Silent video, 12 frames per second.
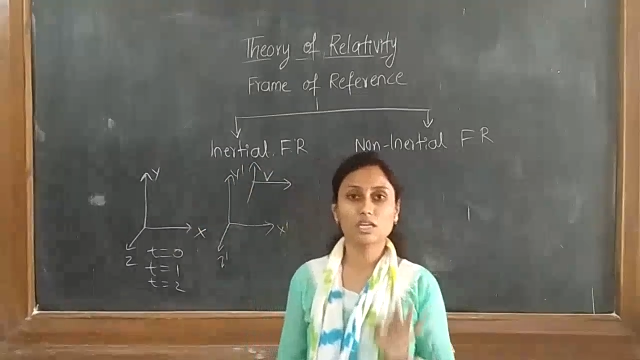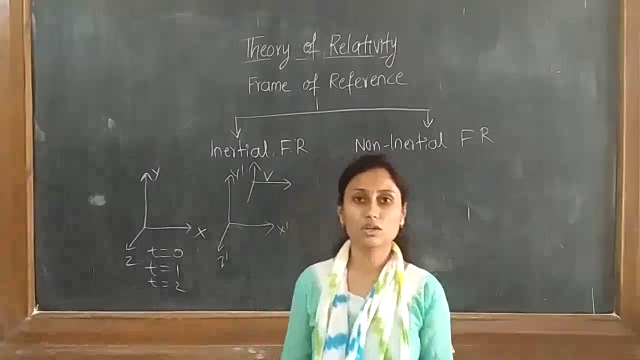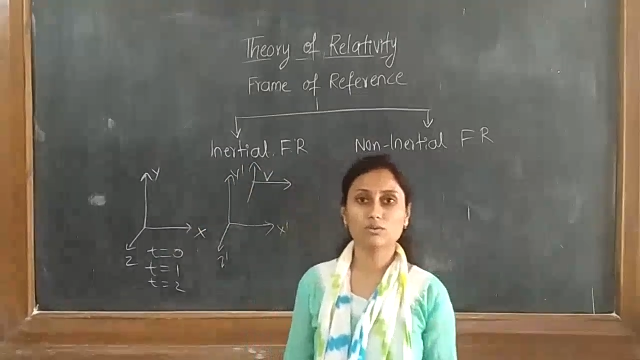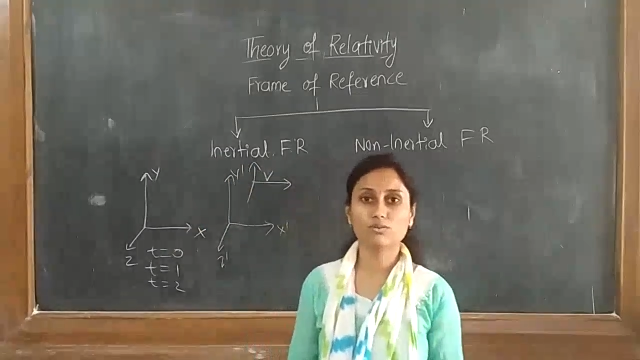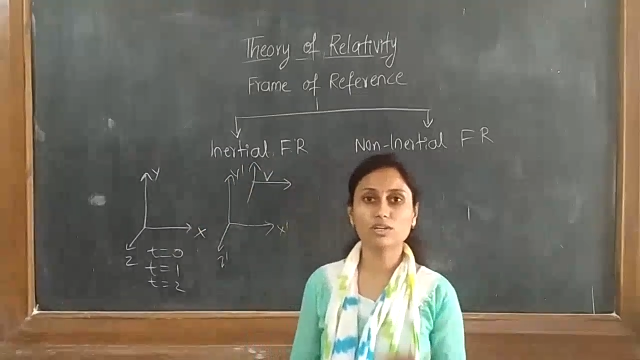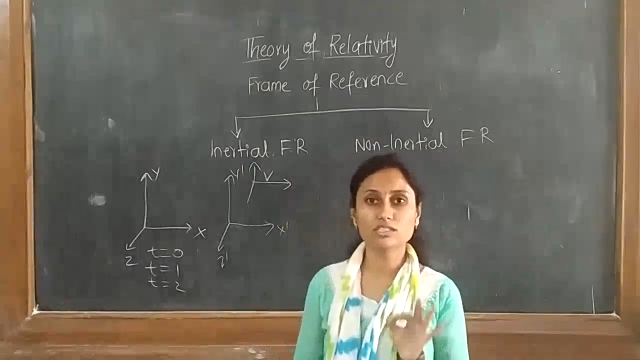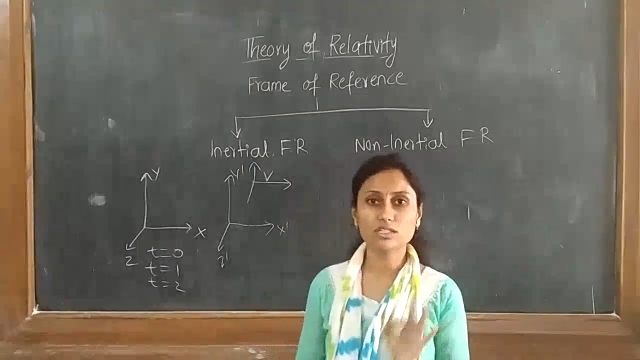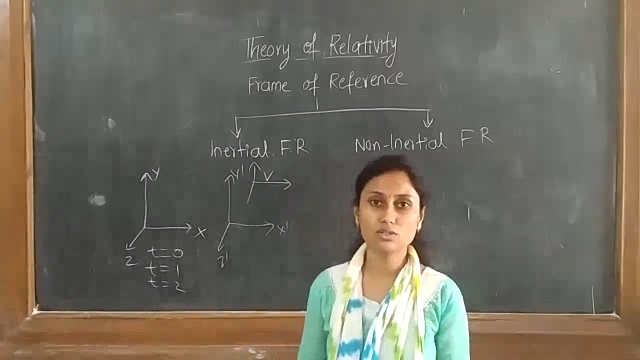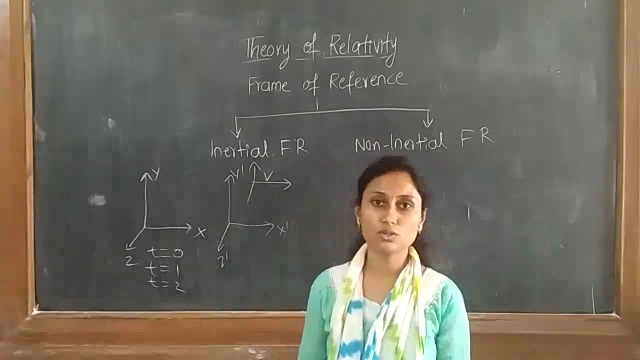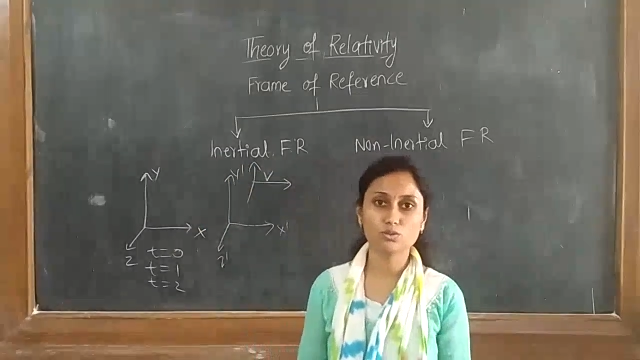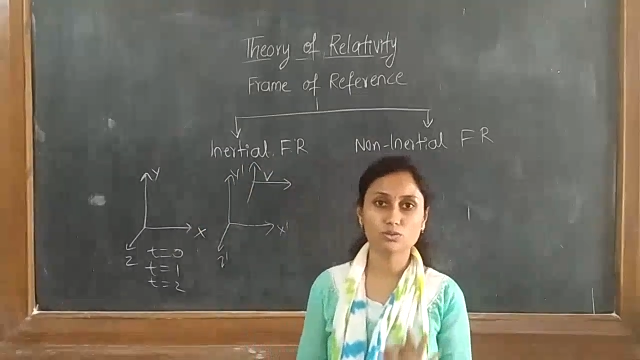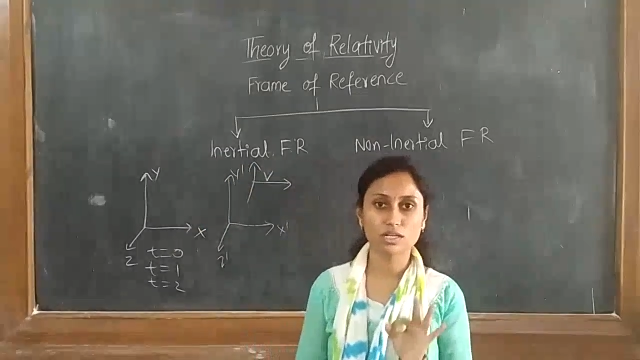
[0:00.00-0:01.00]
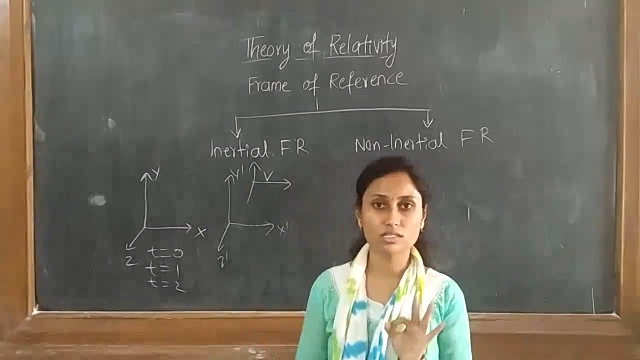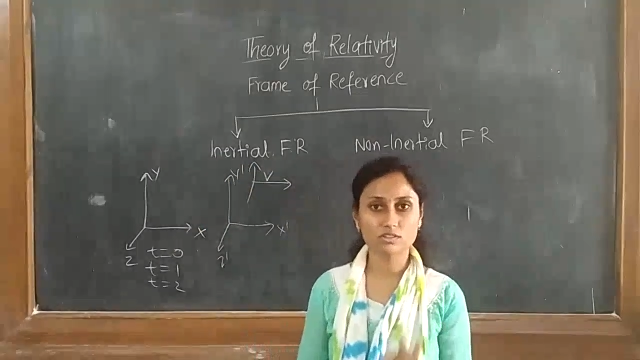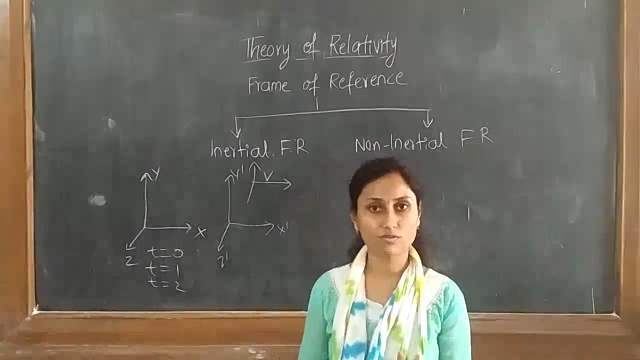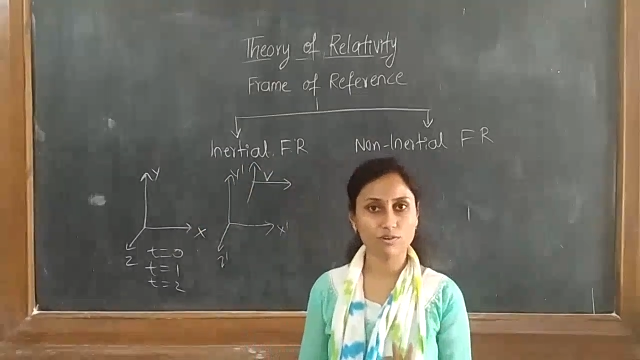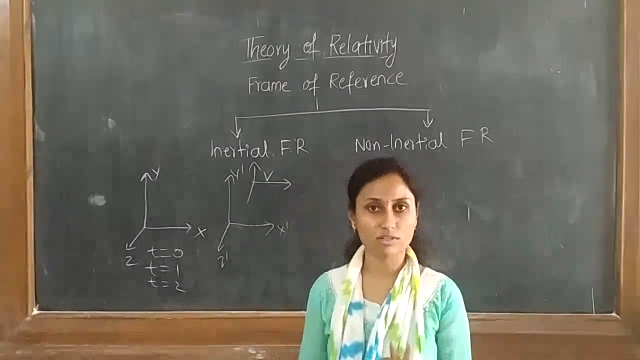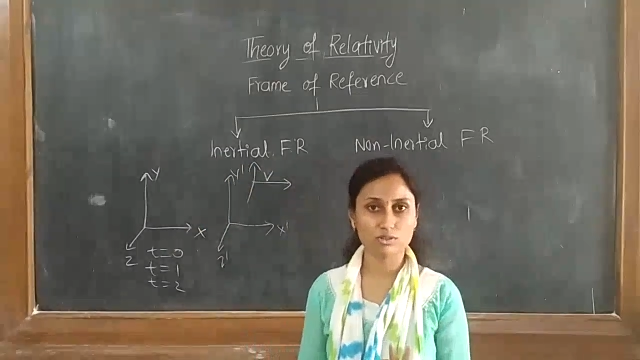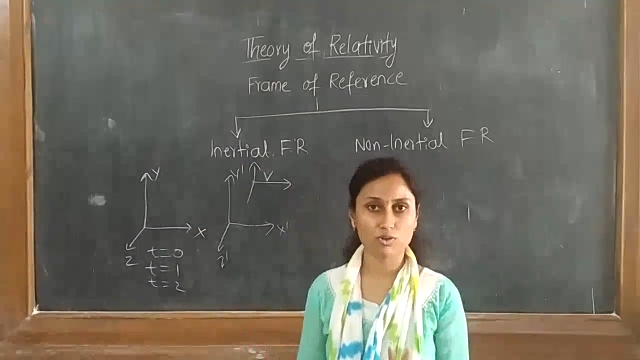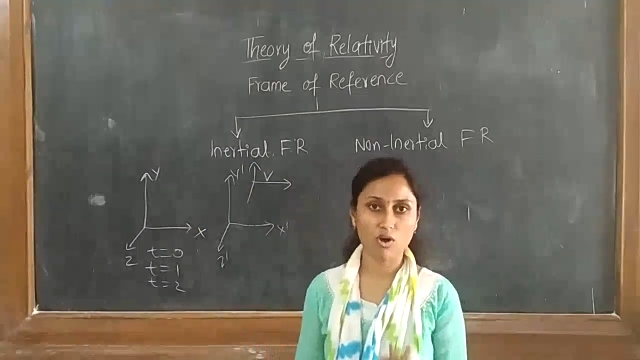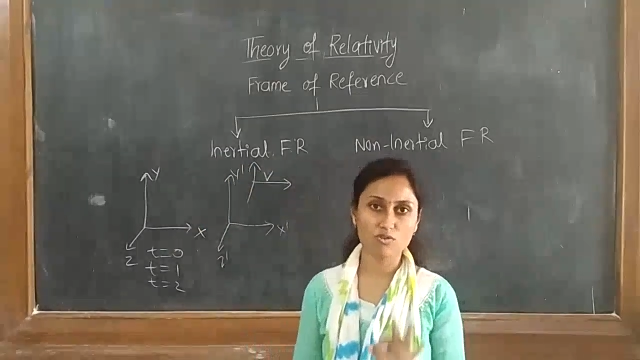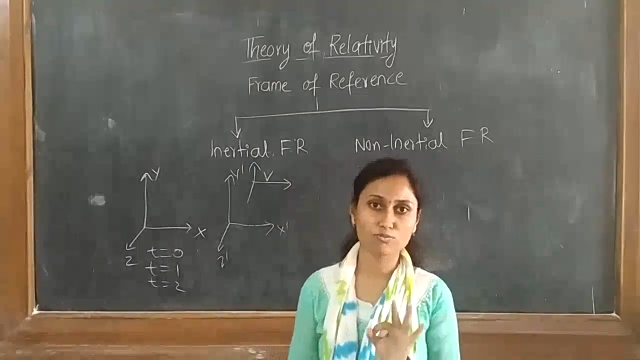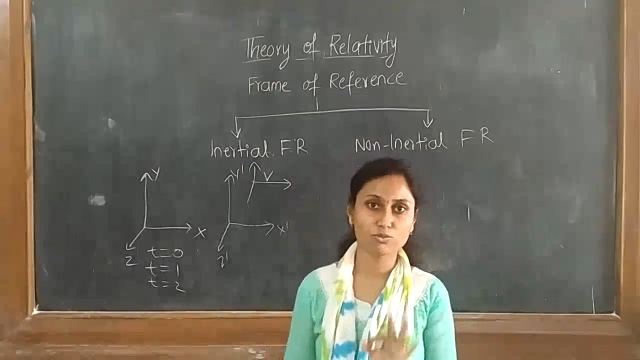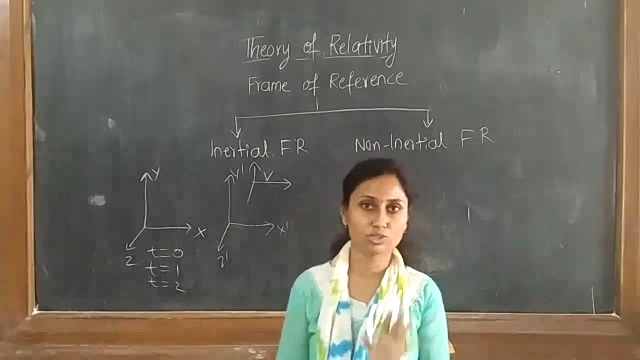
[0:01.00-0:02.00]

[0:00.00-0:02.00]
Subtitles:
in which Newton's first law of